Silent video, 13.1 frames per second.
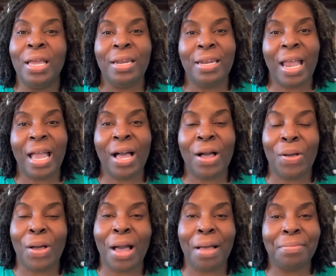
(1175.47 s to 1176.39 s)
now
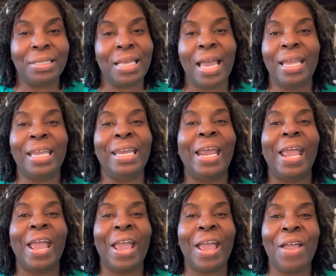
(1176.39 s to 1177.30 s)
i'm tagging
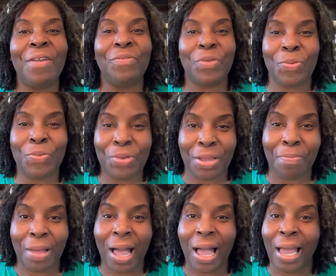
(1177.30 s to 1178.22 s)

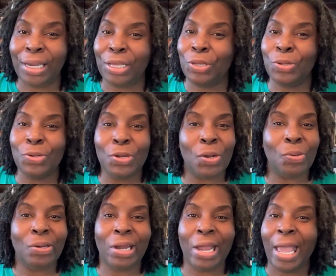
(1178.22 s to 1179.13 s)
everybody you know
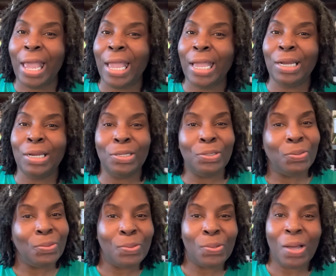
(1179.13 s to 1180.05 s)
nay
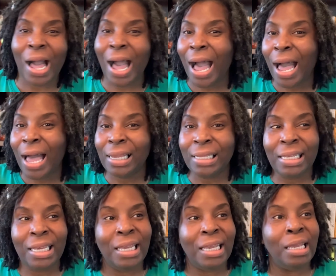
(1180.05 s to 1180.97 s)
lou
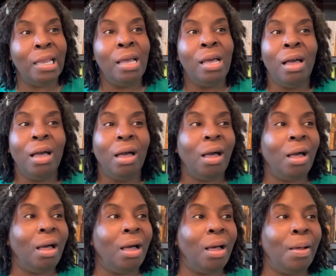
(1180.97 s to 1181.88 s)
holly
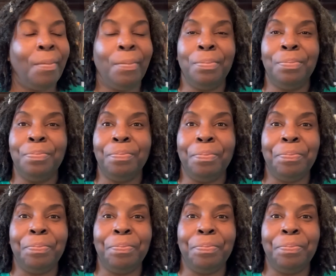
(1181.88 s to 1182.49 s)
um